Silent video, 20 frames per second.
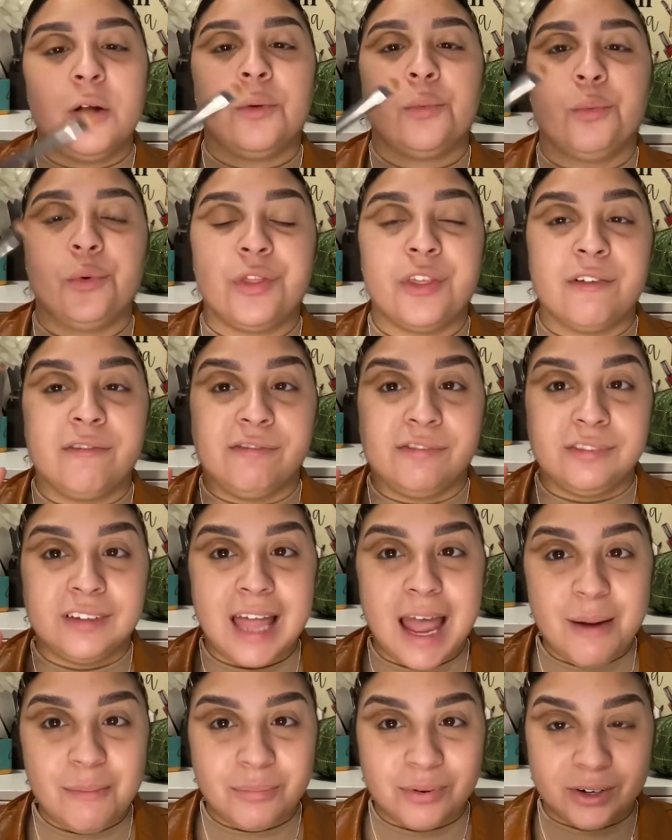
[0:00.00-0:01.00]
with a
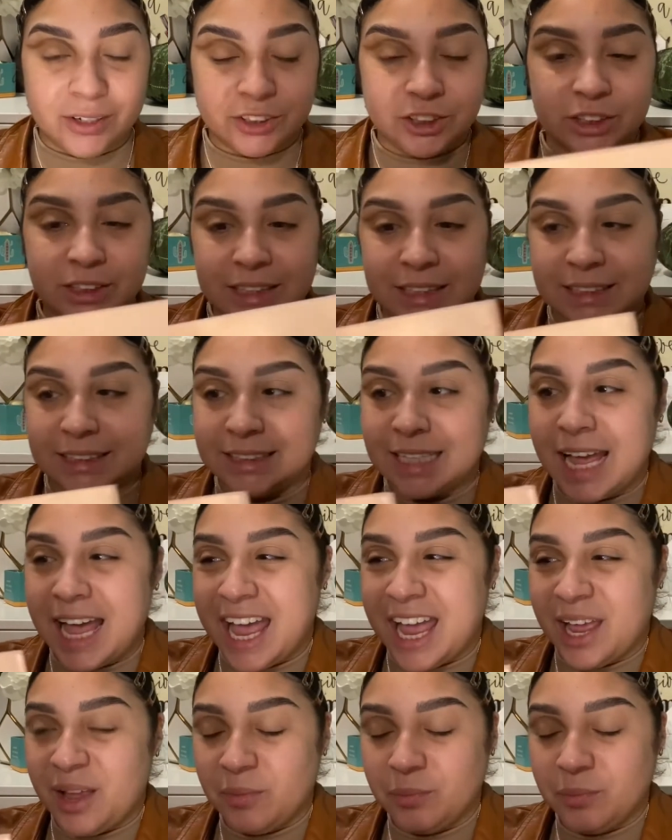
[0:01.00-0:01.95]
flat brush this time,